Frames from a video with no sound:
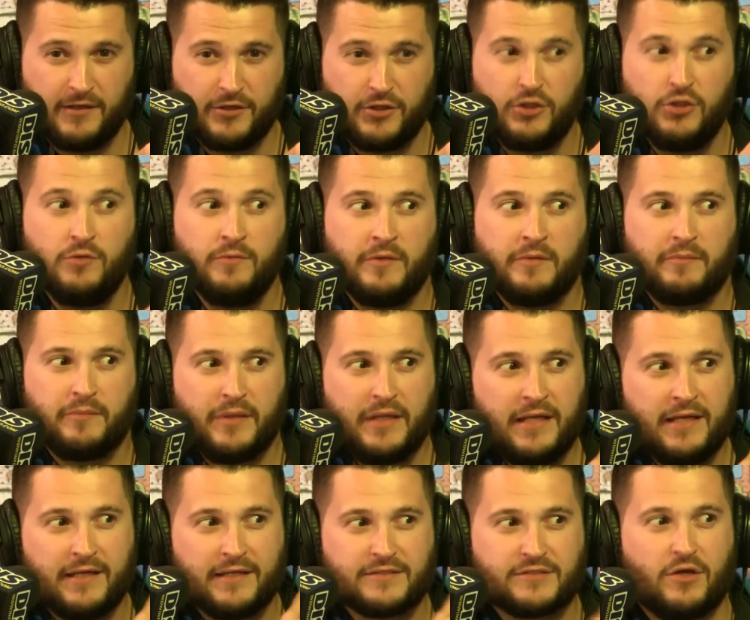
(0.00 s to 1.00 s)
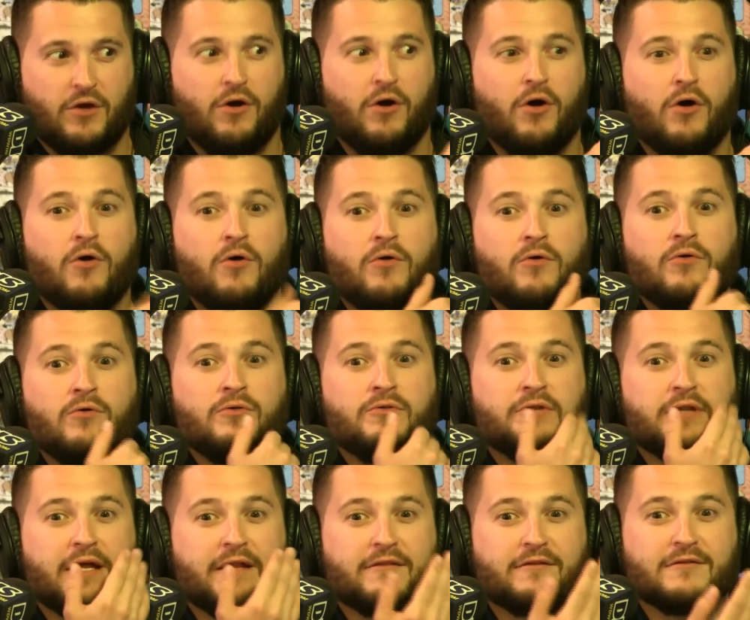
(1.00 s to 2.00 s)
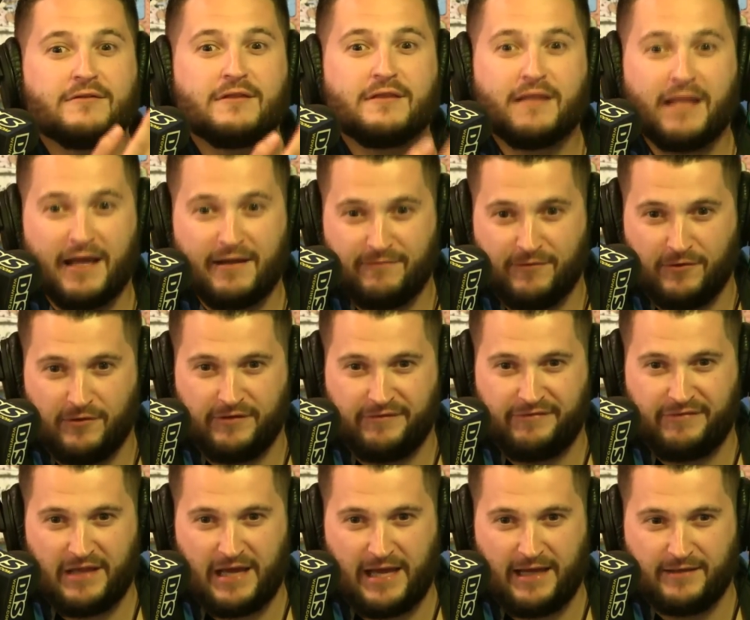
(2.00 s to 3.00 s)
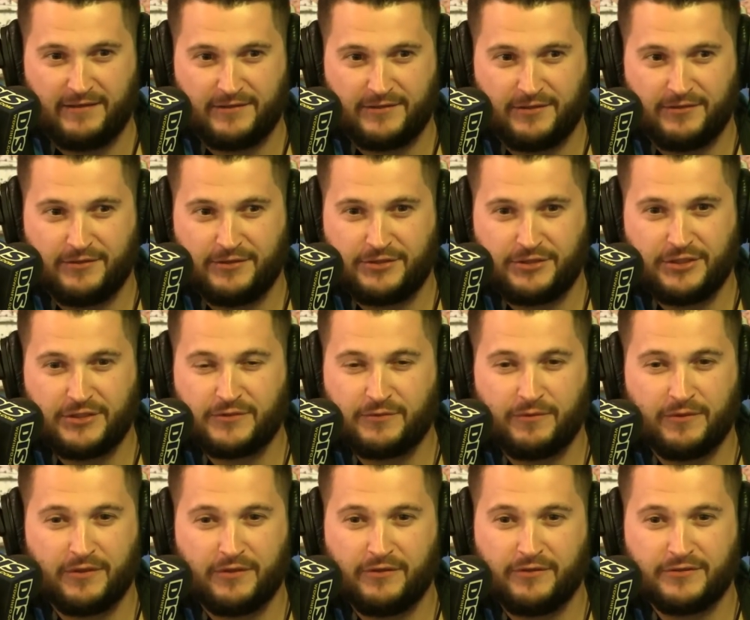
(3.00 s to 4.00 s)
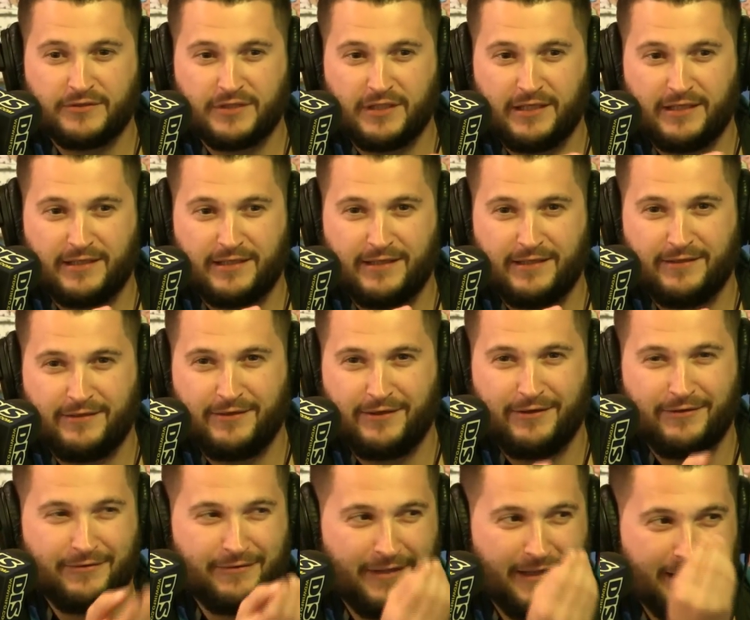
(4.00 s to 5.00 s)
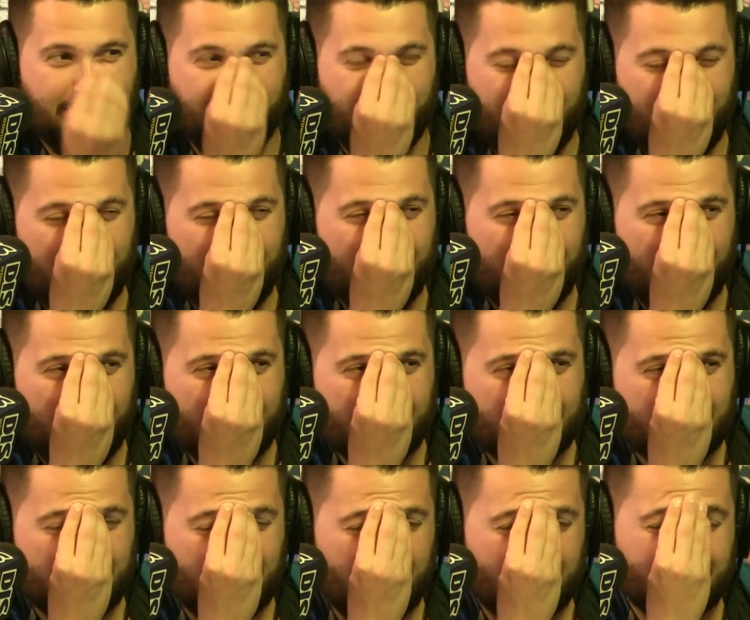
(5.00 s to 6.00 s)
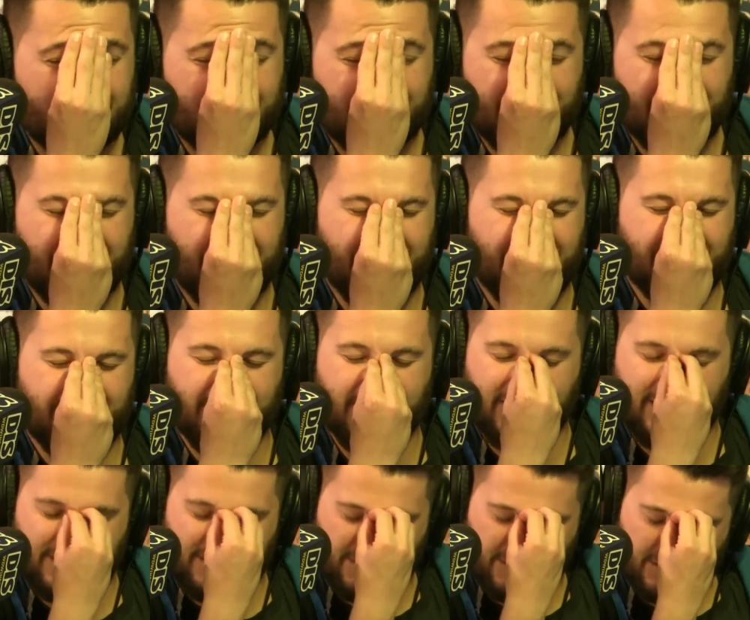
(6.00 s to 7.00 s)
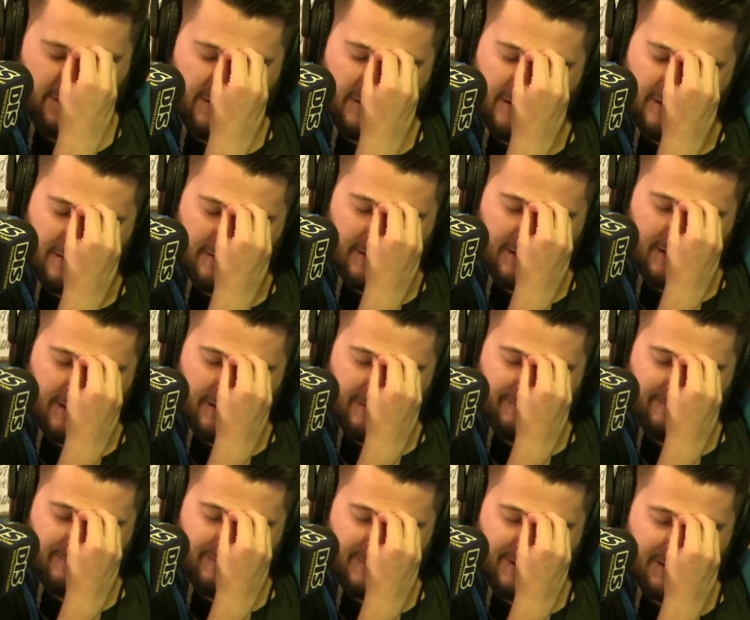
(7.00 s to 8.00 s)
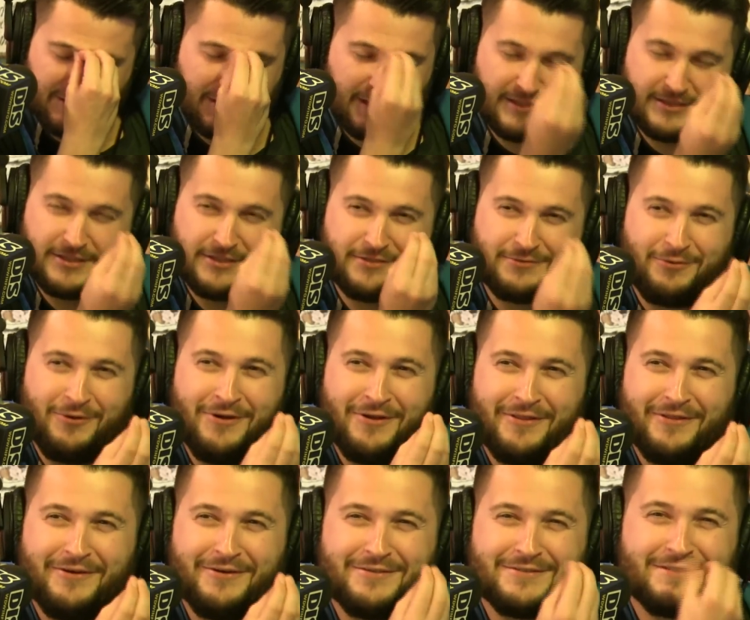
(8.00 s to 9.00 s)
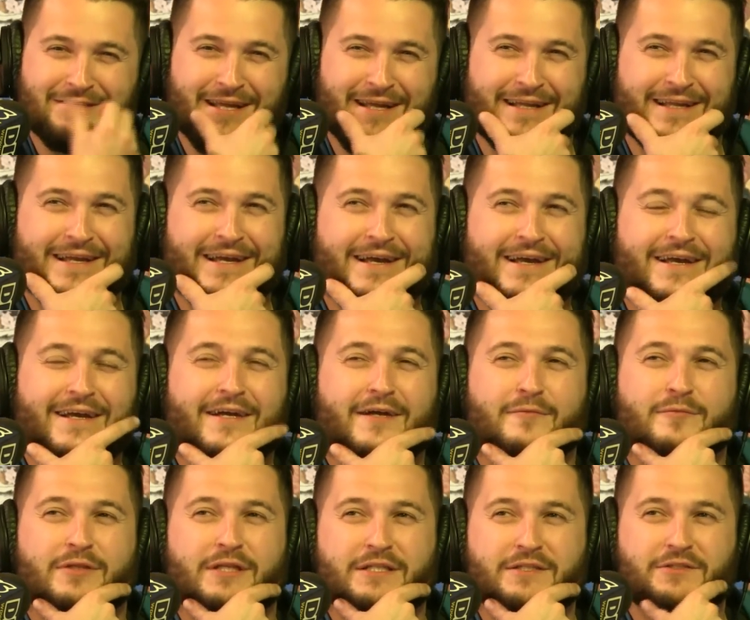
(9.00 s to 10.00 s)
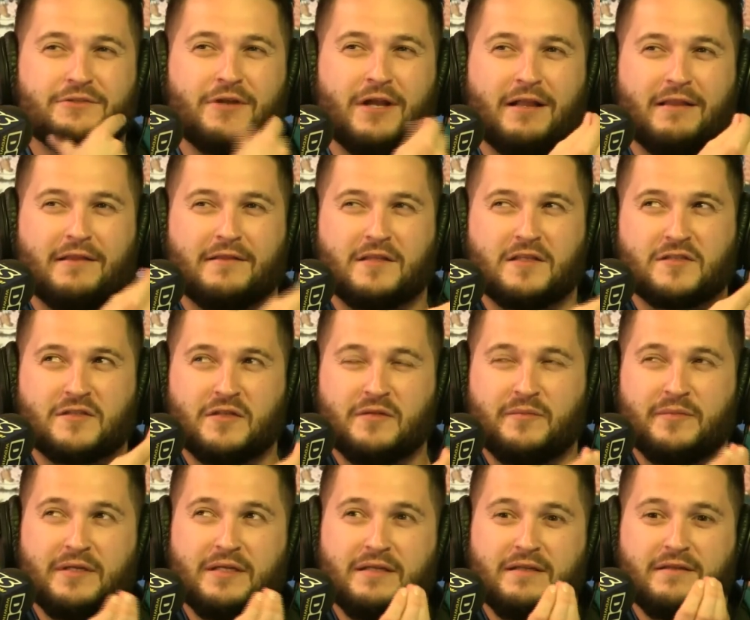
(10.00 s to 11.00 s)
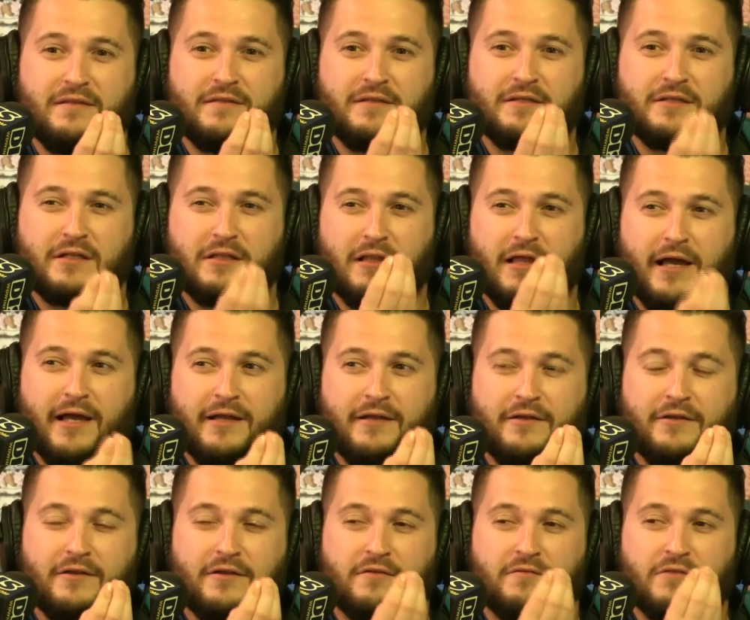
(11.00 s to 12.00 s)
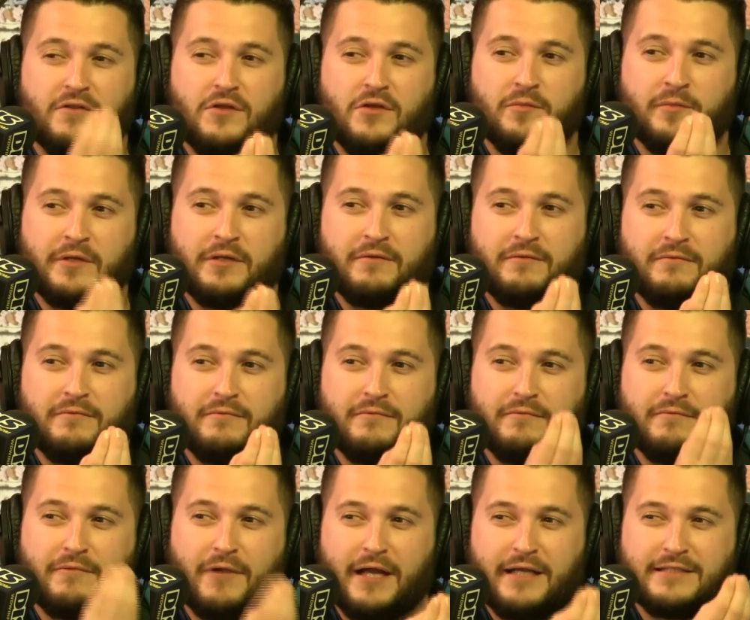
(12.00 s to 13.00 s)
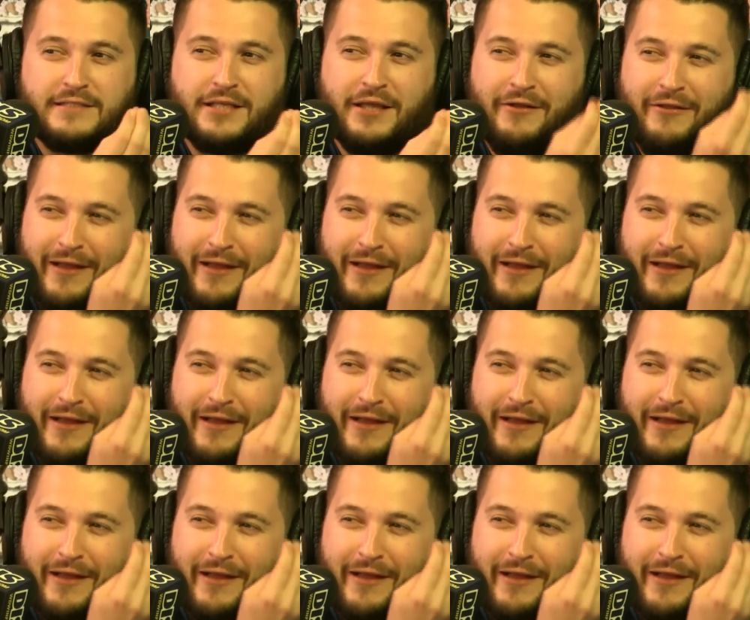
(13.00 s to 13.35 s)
human being is a whole nother level of that. So it's just one of those like like it's just it's just one of those like please do not let this be the decline of the human race.